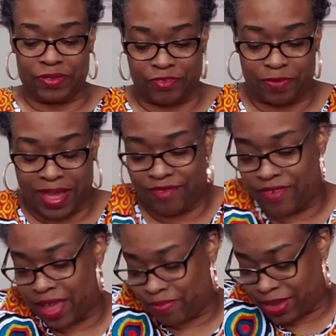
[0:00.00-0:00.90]
for buying
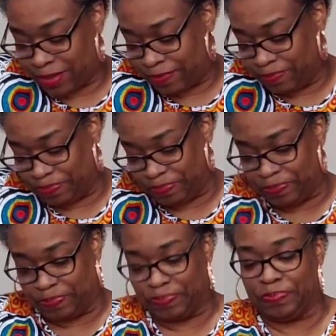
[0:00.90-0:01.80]
fabric
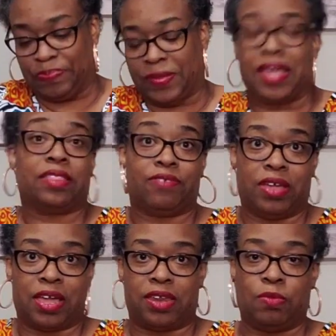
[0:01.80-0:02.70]
at 3
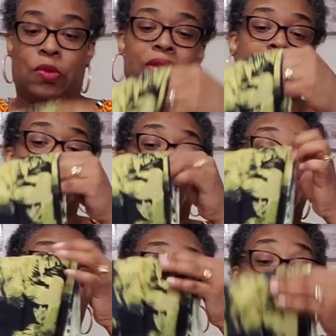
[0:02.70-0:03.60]
o'clock in the morning.
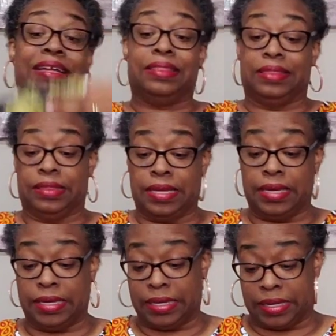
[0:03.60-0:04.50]
I
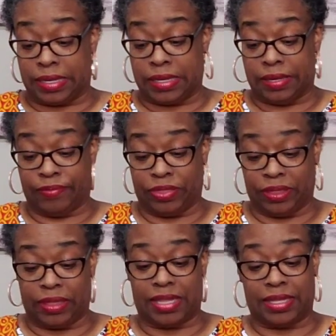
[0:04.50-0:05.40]
think,
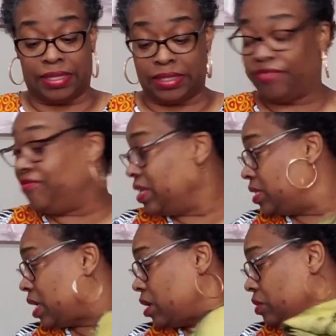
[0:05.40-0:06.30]
now this is a
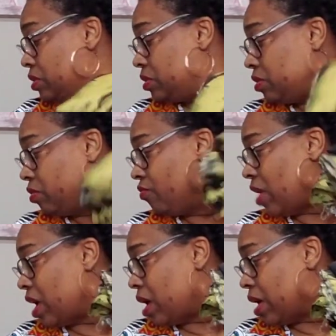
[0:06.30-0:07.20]
viscose
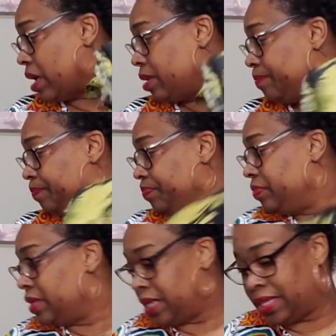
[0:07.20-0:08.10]
rayon,
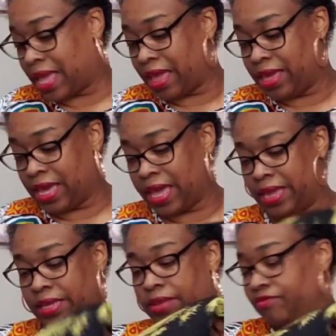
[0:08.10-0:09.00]
Italian
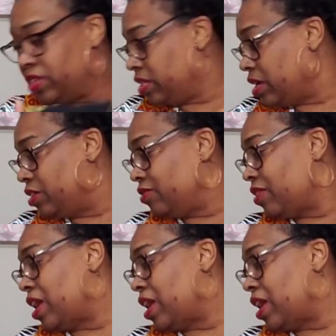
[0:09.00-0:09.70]
cotton, viscose